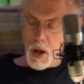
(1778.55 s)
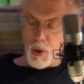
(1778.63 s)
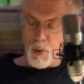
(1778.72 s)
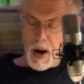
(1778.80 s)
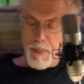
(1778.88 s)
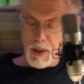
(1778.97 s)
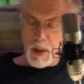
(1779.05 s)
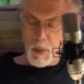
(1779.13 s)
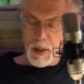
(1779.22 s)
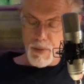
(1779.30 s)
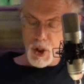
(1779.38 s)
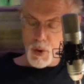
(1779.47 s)
Grappling with
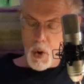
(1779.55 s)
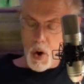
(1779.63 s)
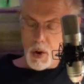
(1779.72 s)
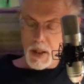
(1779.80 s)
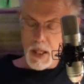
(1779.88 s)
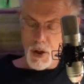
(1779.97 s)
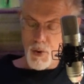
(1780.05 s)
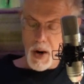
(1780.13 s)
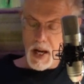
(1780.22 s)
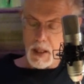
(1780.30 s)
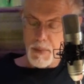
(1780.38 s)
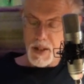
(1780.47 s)
him strongly, he
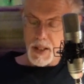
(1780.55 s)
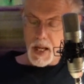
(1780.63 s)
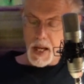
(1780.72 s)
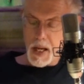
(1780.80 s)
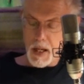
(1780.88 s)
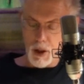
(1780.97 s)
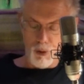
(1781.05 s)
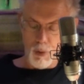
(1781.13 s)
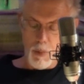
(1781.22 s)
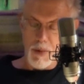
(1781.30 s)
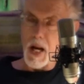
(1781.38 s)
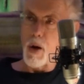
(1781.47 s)
dragged him inside, threw
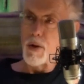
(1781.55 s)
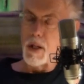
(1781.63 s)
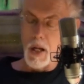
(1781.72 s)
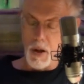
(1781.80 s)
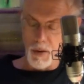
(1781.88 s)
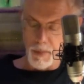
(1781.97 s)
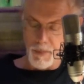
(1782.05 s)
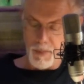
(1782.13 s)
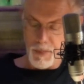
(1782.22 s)
him down, and held him.